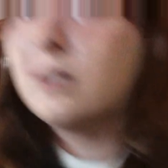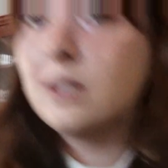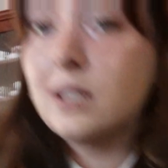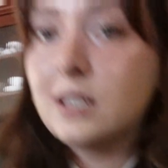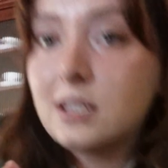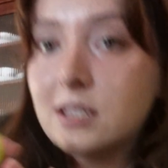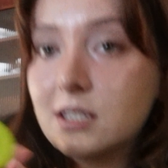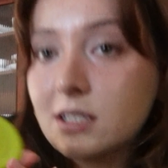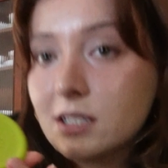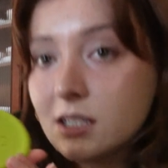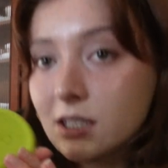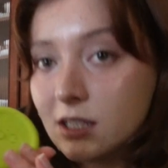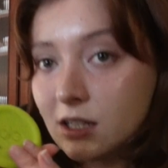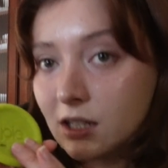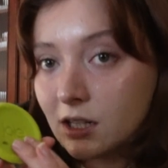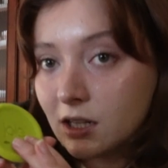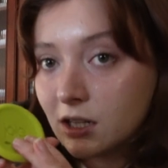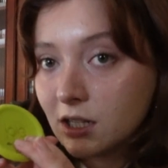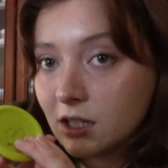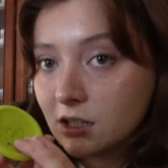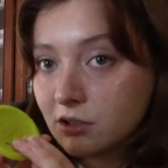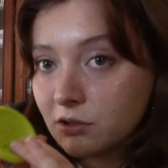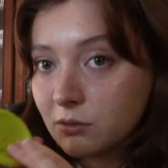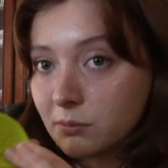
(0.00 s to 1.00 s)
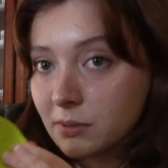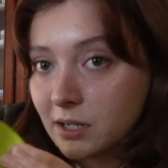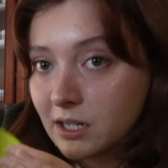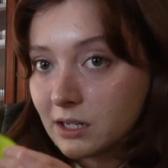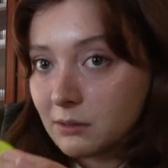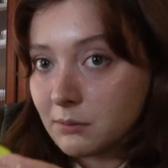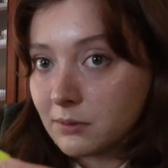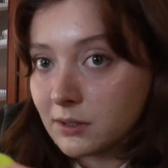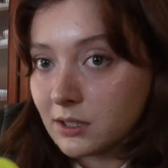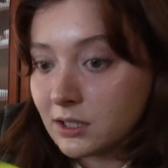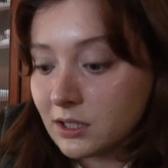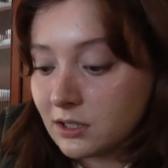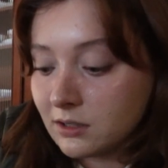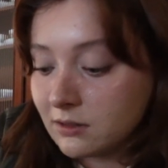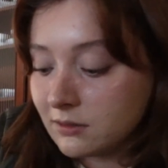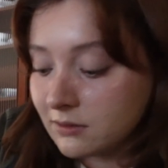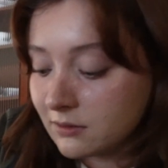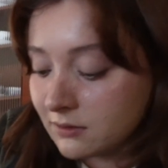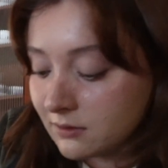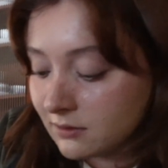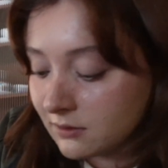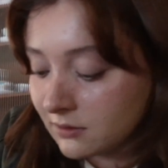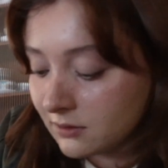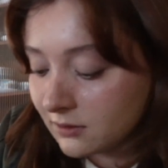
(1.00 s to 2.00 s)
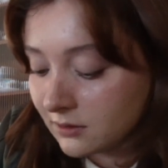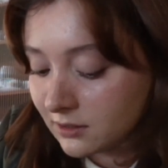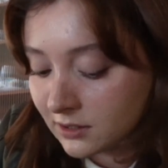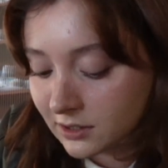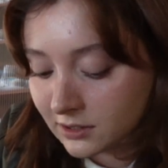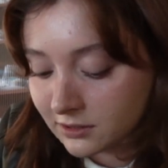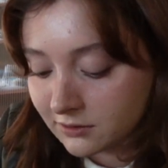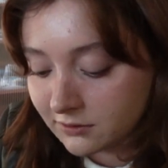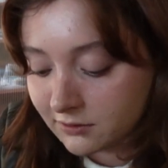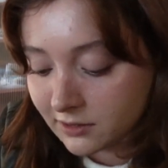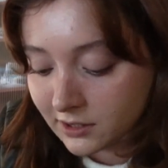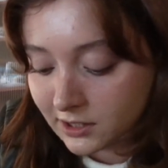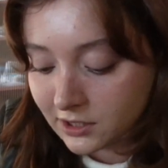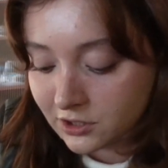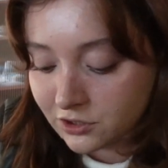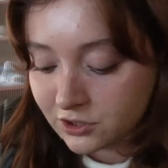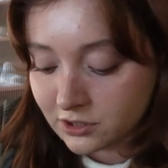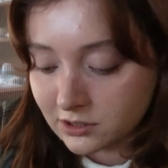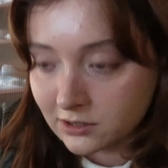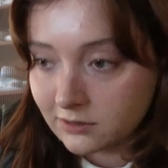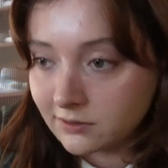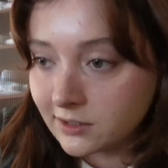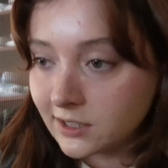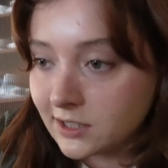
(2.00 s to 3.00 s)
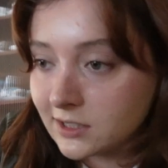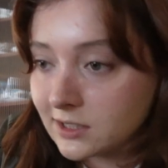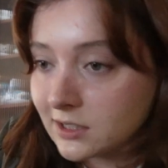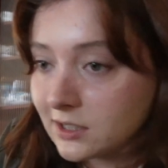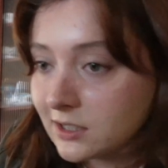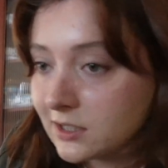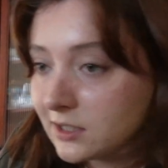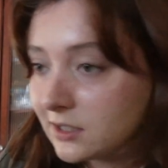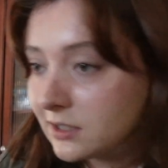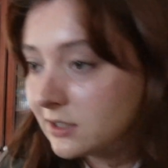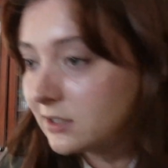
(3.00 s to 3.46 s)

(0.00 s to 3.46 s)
this little baby. There's fucking chili flakes in this.